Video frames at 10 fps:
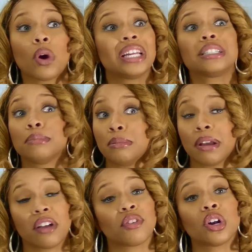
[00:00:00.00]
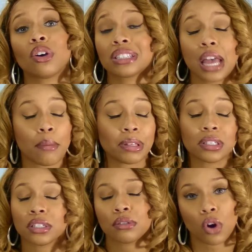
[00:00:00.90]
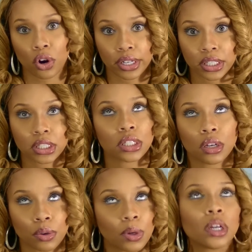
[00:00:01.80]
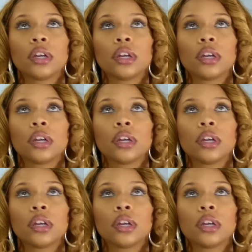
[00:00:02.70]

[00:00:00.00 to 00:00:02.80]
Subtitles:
wanted to be married for a long time and still aren't. So